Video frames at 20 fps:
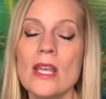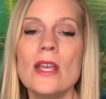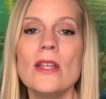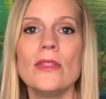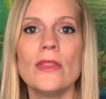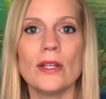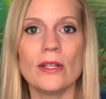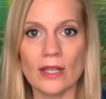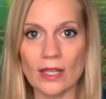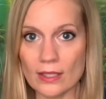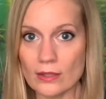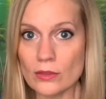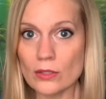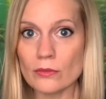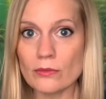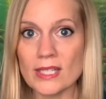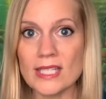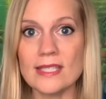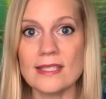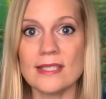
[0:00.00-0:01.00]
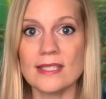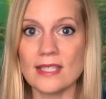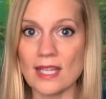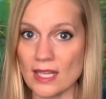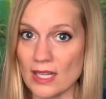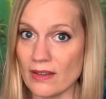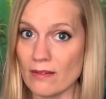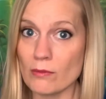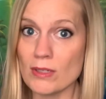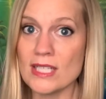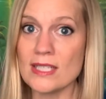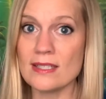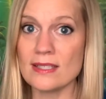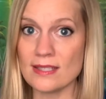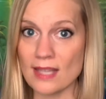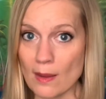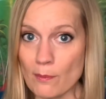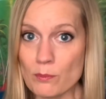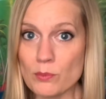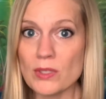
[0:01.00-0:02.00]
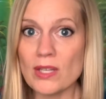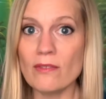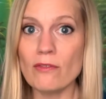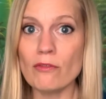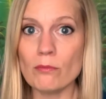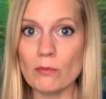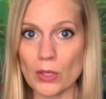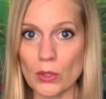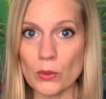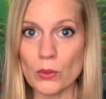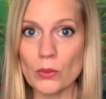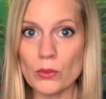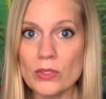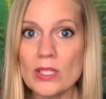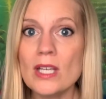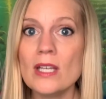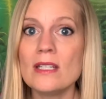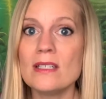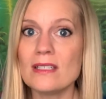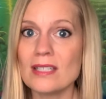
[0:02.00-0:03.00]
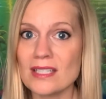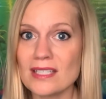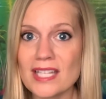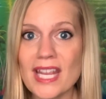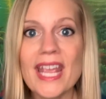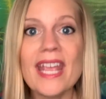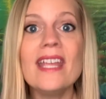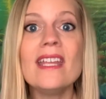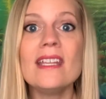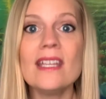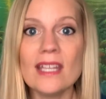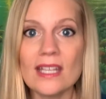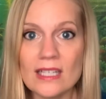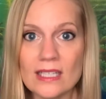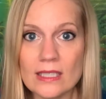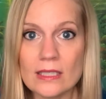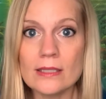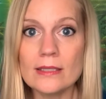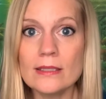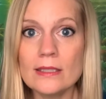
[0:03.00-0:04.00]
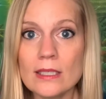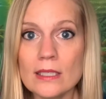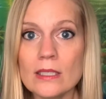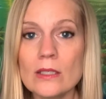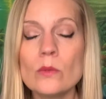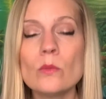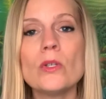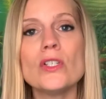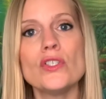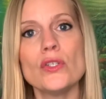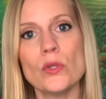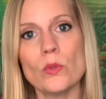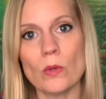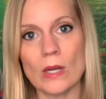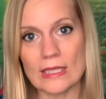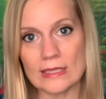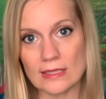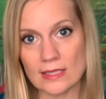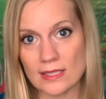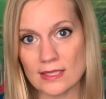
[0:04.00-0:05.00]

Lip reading: they're in the receptive mode to take in what you want to